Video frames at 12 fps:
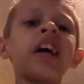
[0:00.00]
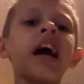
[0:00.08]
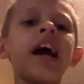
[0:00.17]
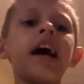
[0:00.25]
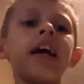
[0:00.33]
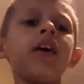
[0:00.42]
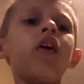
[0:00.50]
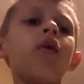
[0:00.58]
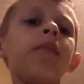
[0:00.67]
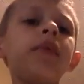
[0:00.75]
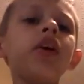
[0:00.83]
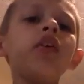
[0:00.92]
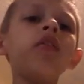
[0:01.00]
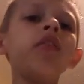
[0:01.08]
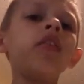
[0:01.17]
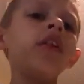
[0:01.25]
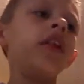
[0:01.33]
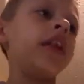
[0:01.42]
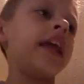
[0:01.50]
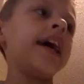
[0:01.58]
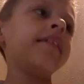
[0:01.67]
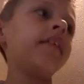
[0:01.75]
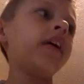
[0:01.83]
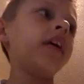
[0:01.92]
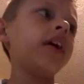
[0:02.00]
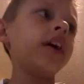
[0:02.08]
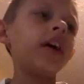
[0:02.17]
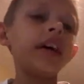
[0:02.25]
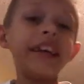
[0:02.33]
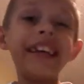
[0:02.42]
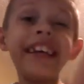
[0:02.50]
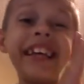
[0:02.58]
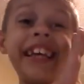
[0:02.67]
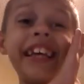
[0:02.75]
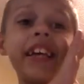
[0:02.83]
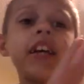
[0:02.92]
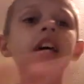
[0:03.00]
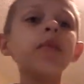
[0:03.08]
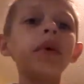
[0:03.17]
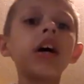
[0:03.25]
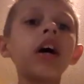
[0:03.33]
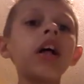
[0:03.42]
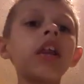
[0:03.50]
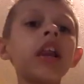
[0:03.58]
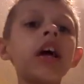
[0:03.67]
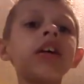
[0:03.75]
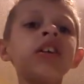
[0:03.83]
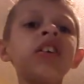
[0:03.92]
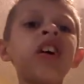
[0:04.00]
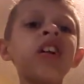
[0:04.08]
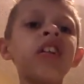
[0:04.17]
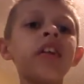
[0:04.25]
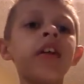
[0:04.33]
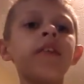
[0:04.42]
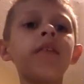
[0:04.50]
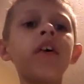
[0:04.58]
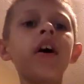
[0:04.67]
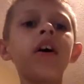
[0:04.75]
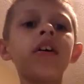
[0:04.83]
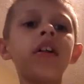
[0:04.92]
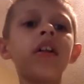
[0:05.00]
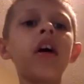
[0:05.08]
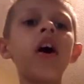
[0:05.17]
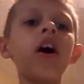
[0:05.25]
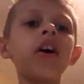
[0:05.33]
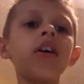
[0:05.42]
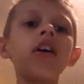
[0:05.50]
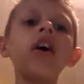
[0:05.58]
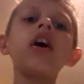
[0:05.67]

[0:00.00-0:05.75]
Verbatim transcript: I hope you never eat because the shot's in a lock